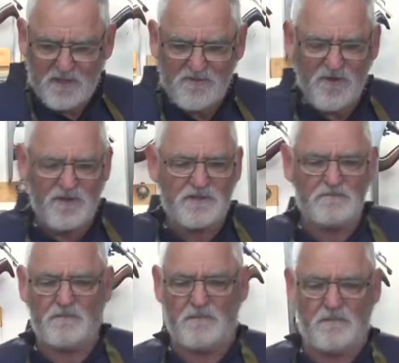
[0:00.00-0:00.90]
things first,
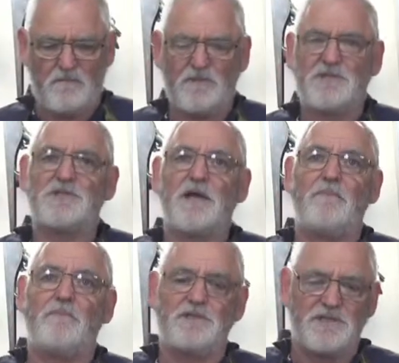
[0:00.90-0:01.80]
which is
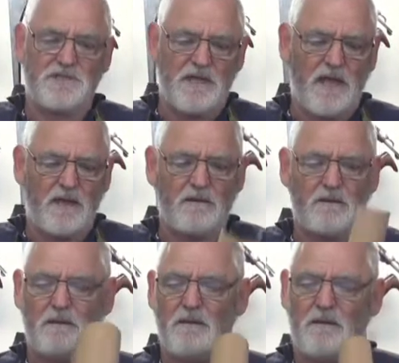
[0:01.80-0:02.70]
up, which is down.
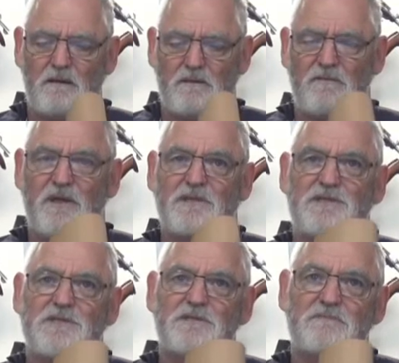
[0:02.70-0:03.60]

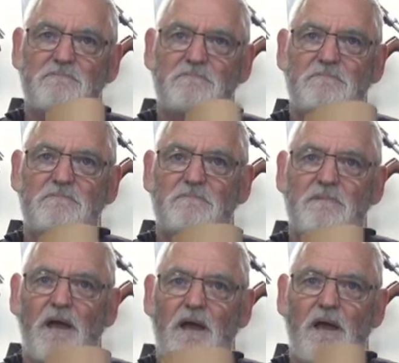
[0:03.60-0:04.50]
That's
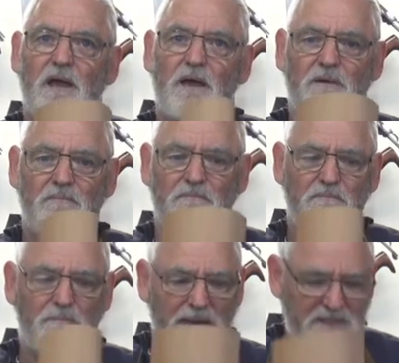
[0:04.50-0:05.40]

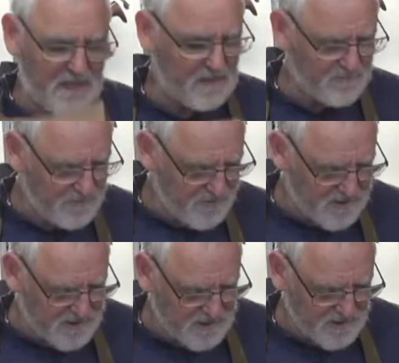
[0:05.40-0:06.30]
bendy.
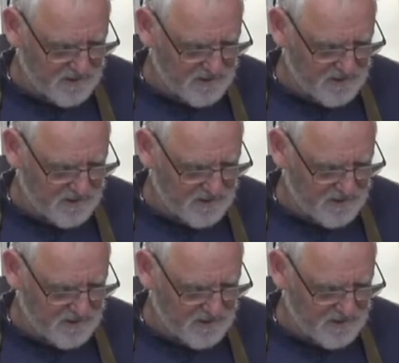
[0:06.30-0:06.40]
This is